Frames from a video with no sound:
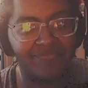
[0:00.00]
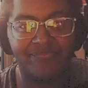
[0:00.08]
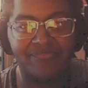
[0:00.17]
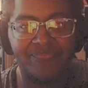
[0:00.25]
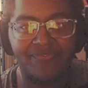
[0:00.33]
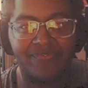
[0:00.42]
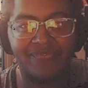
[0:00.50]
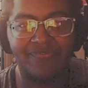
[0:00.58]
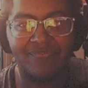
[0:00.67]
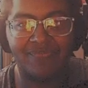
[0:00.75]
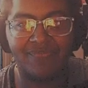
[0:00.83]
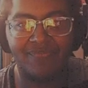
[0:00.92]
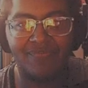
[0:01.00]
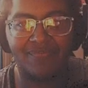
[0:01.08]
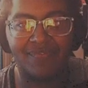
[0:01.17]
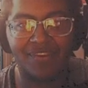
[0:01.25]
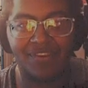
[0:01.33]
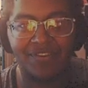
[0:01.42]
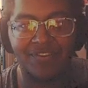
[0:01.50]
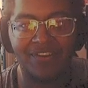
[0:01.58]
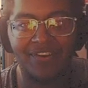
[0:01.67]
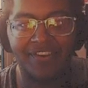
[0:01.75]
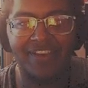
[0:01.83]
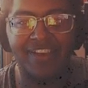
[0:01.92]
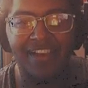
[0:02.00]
Punching in. All right.